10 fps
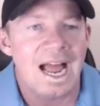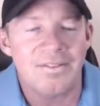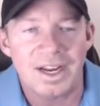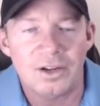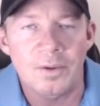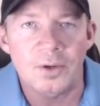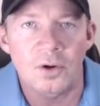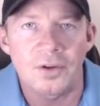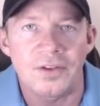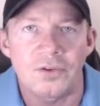I've got a
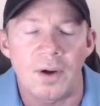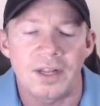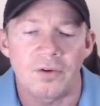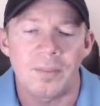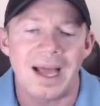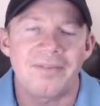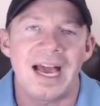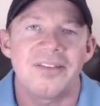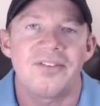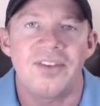cryptocurrency trading group. I've
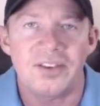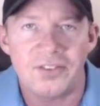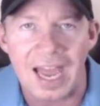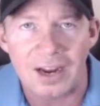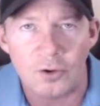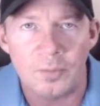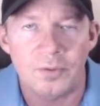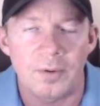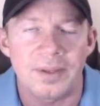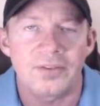got six chat groups
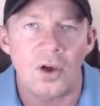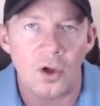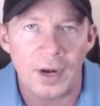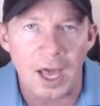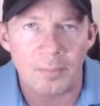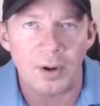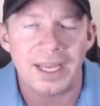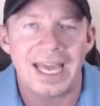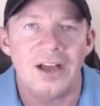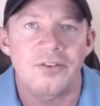where everybody's calling out
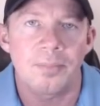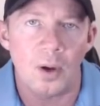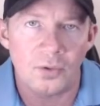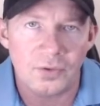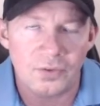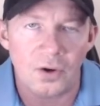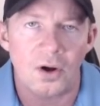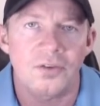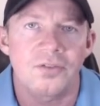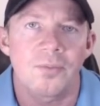breakouts, posting
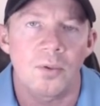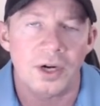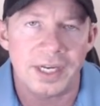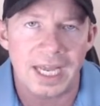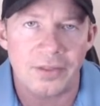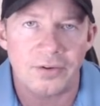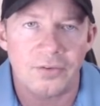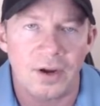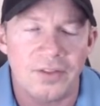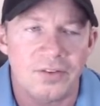charts, working together to
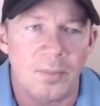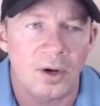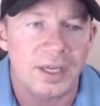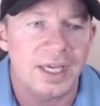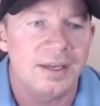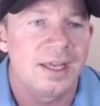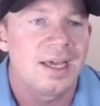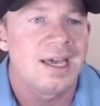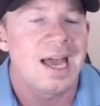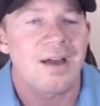trade this market.
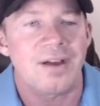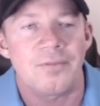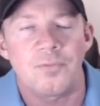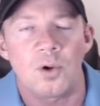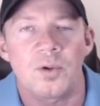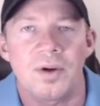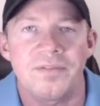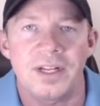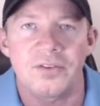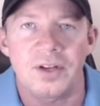I've got forty-one
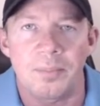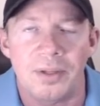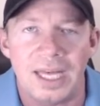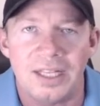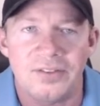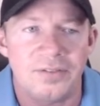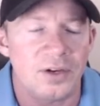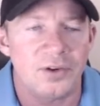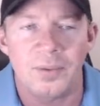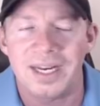videos in a playlist. If you don't
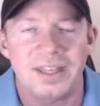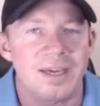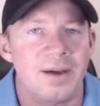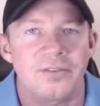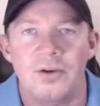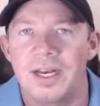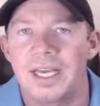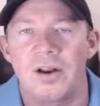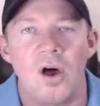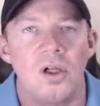know anything about trading
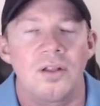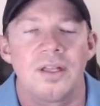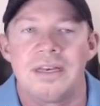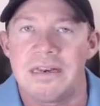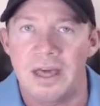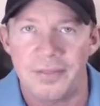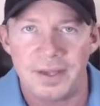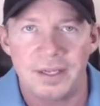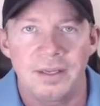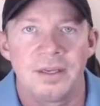at all,
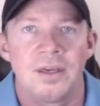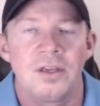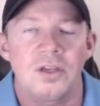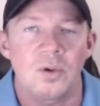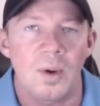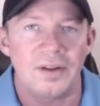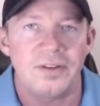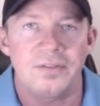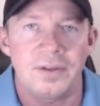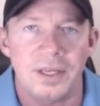nothing, you can watch
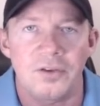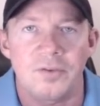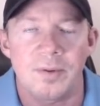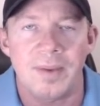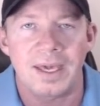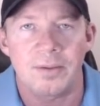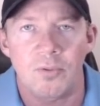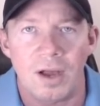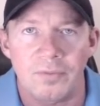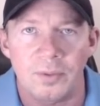these videos. You'll be making
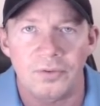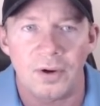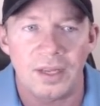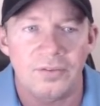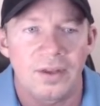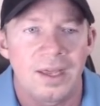profitable trades.